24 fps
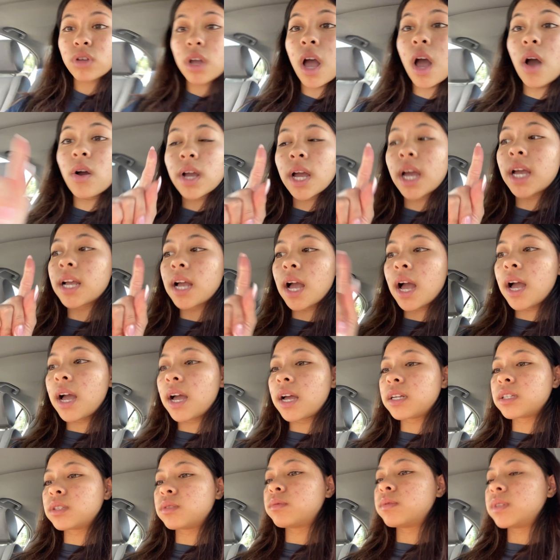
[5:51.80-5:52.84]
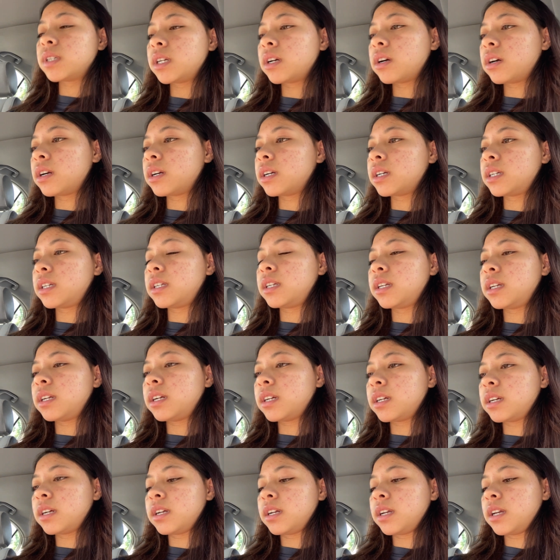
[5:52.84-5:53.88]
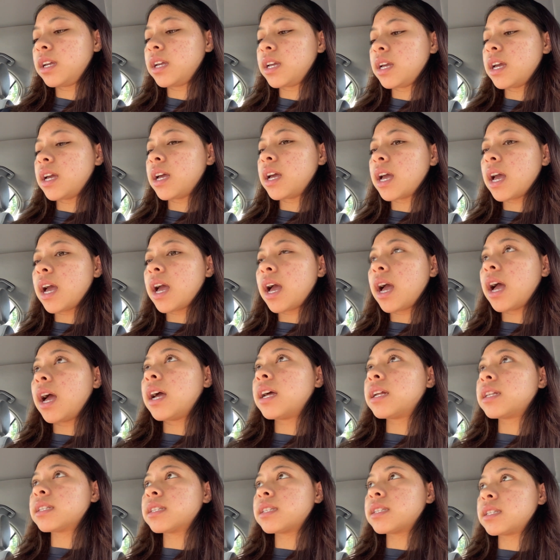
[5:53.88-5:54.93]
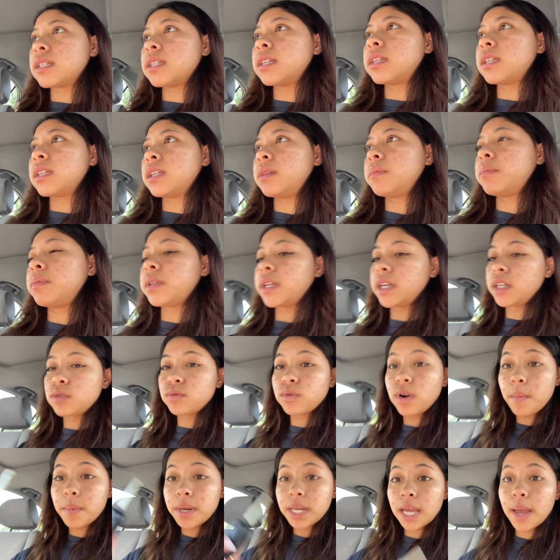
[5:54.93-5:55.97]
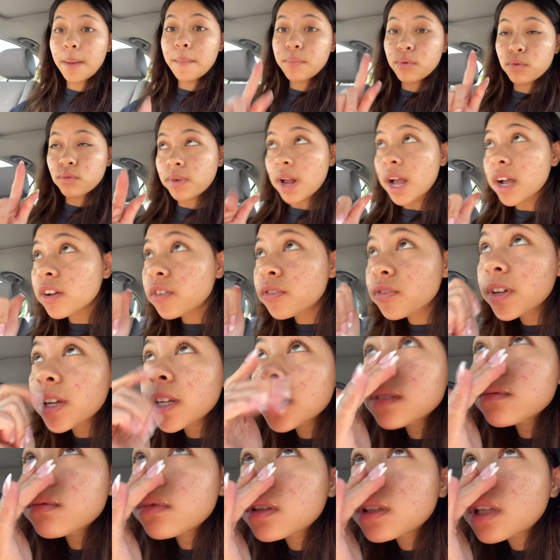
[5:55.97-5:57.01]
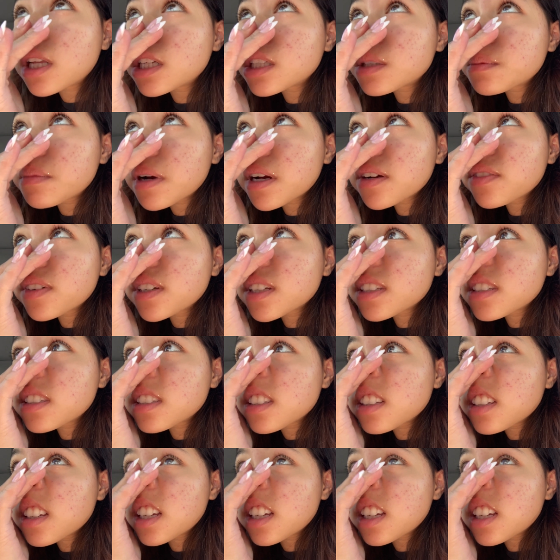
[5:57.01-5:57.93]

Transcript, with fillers: Okay, guys, we are here at the place where I'm gonna get breakfast. Well, lunch breakfast.